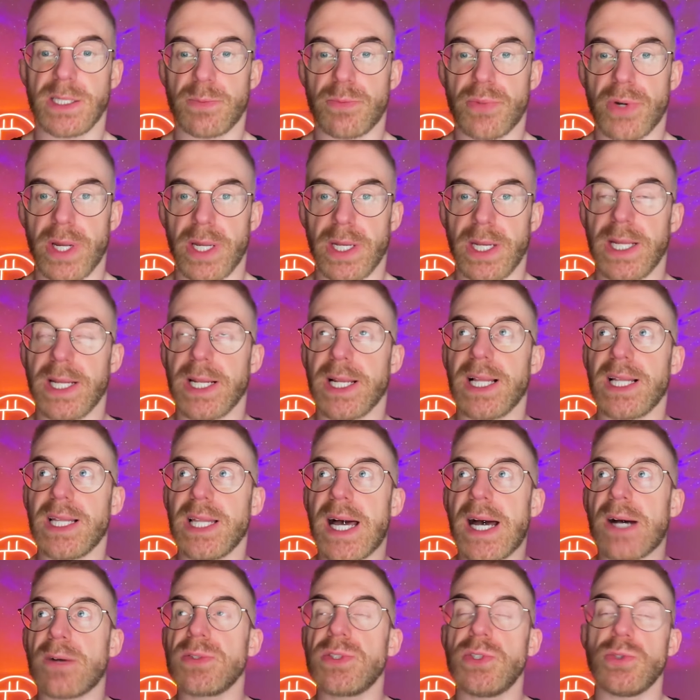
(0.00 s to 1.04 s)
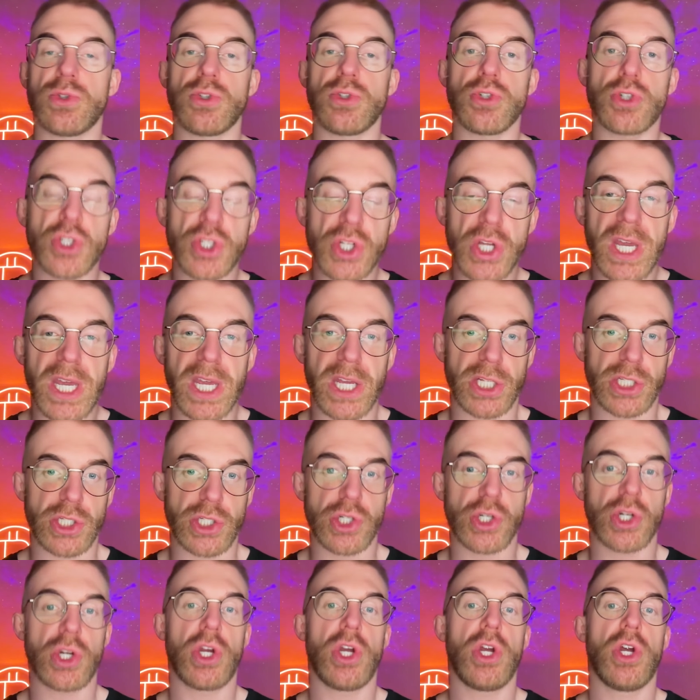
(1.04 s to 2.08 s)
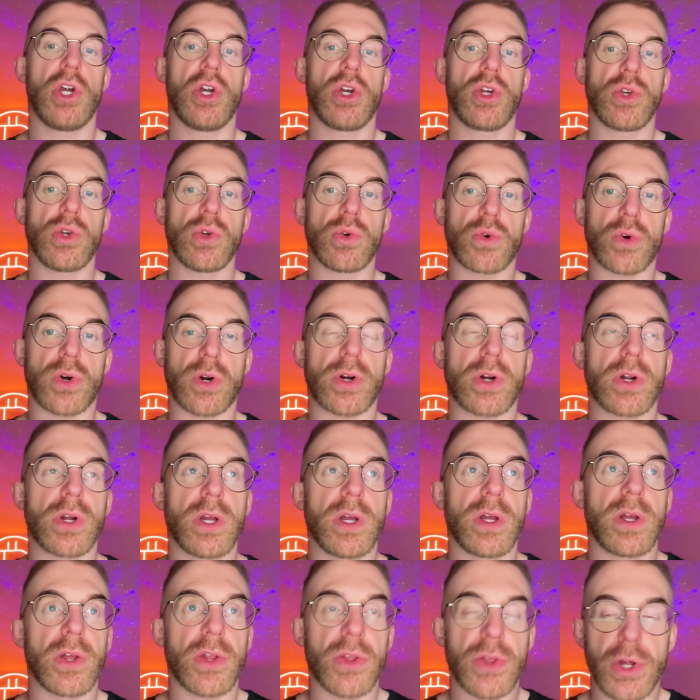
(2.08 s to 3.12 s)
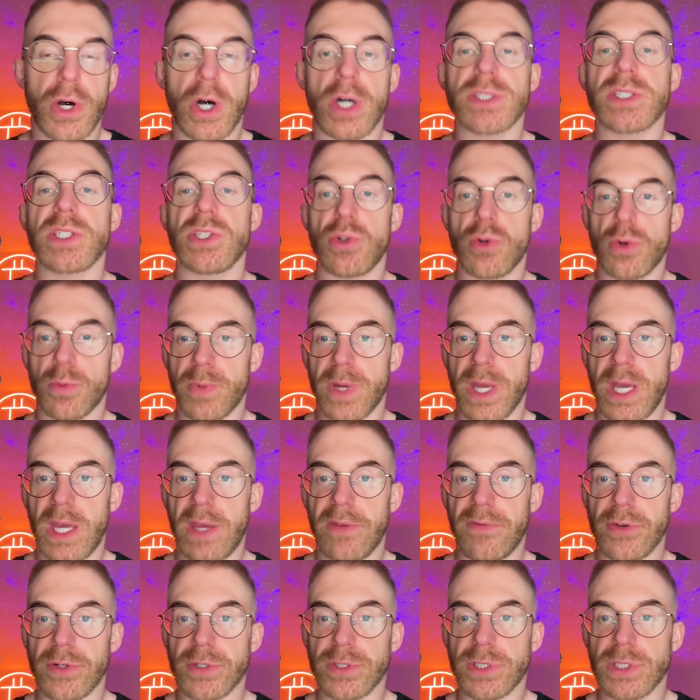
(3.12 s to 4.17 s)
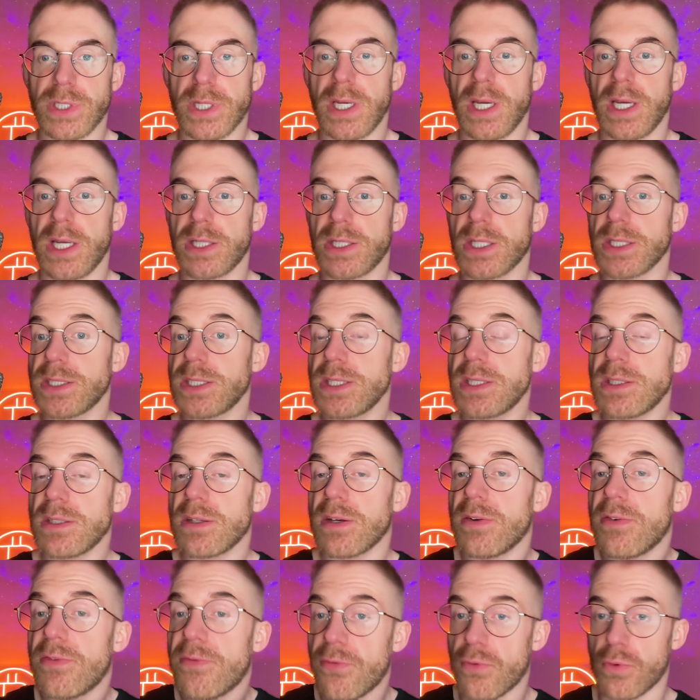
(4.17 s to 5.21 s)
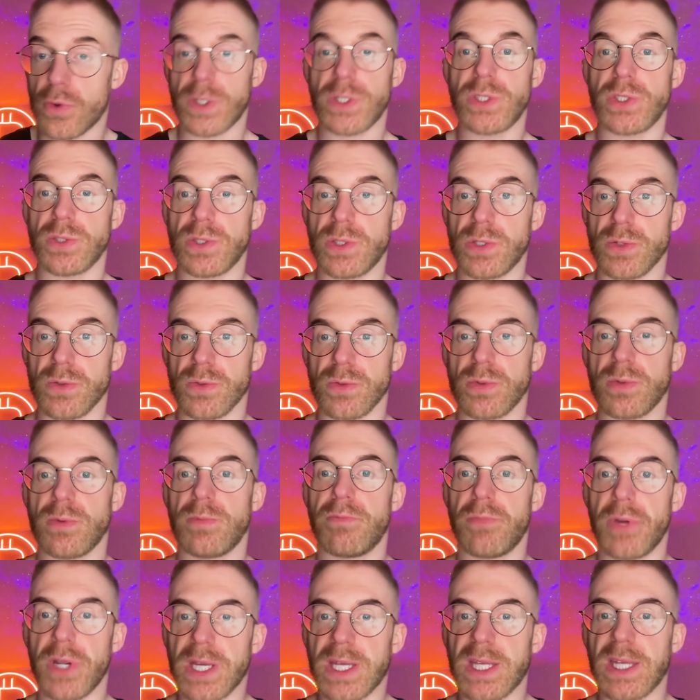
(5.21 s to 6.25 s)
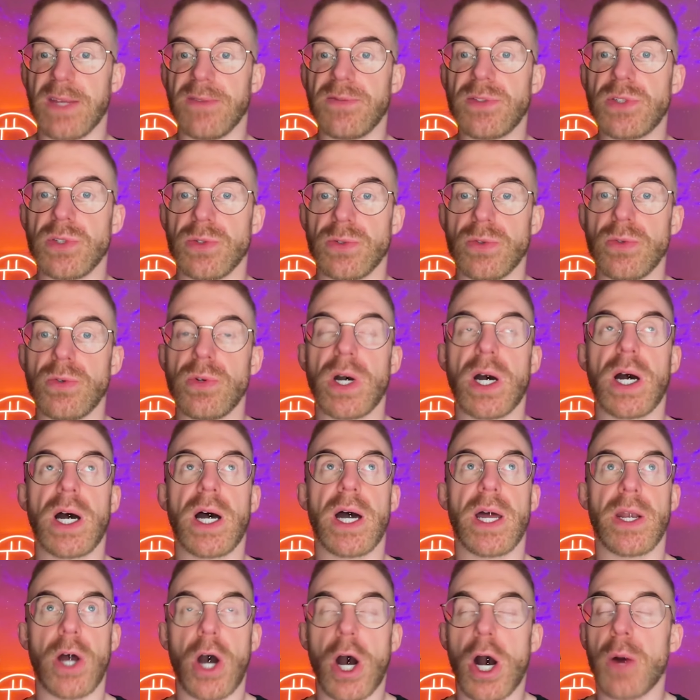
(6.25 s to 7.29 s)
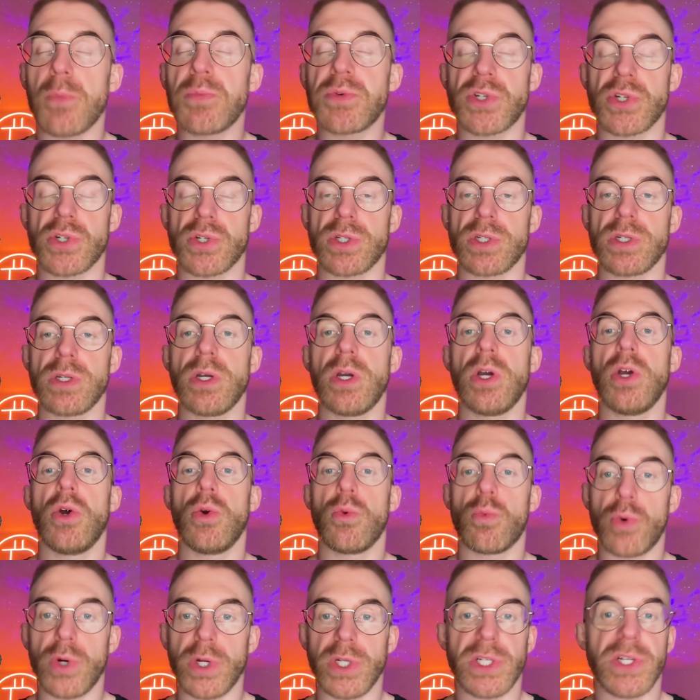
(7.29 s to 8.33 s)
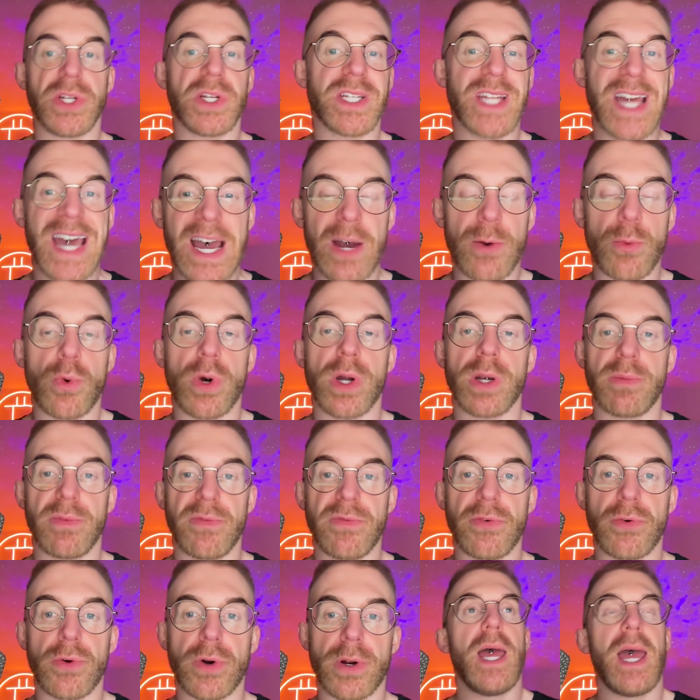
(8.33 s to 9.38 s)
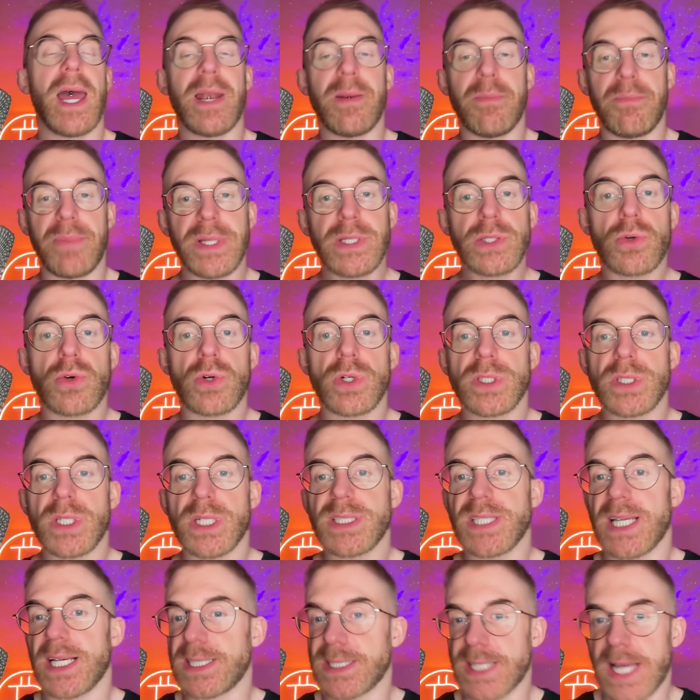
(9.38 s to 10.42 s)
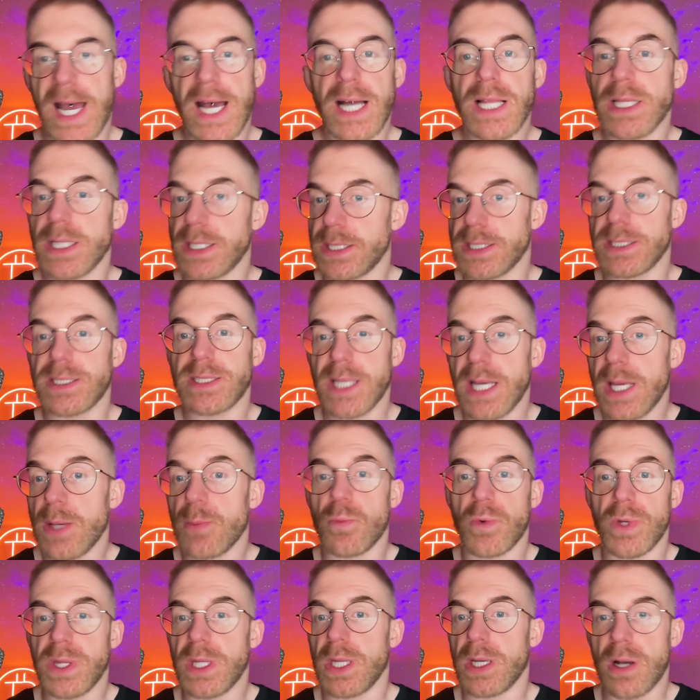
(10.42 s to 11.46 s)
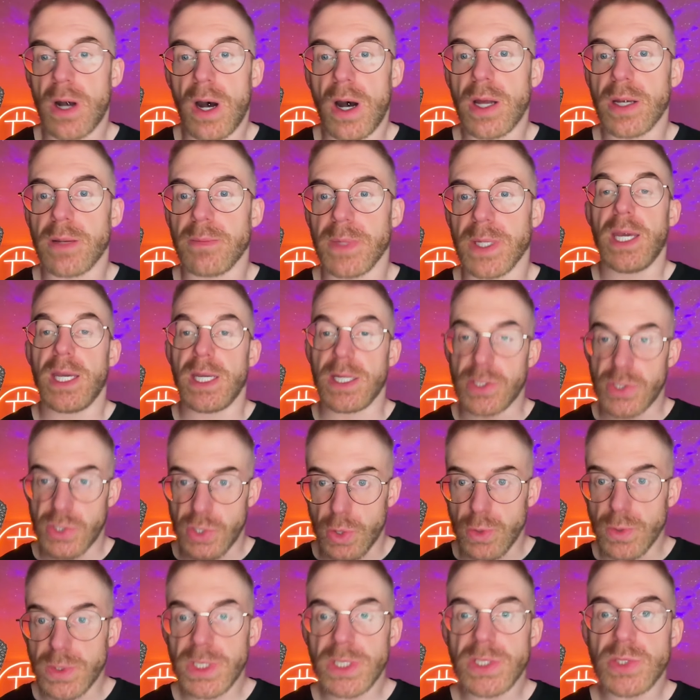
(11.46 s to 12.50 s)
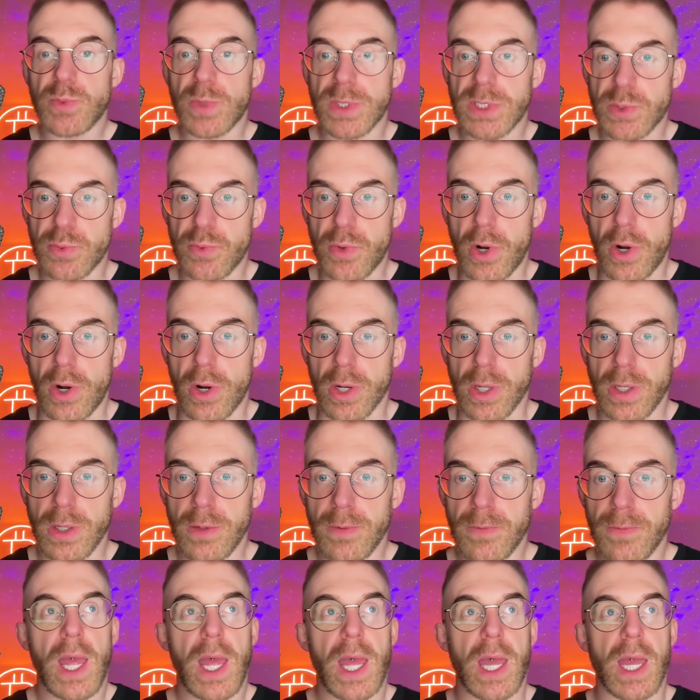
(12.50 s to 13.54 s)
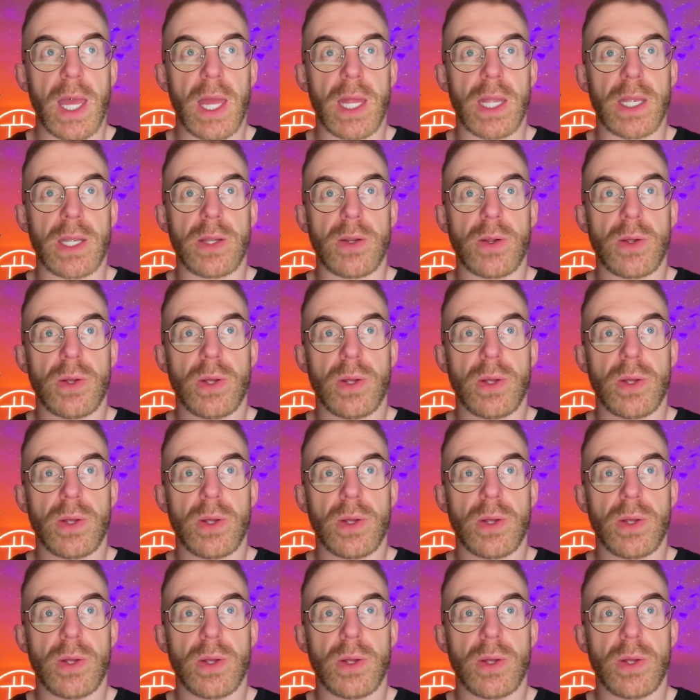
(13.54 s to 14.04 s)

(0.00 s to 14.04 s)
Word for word: the brain. It allows you to change your thoughts and your behaviors. It doesn't force you to, but it gives you an option where you didn't have one before. And Bitcoin does exactly the same with the economy. It shows us what's wrong, and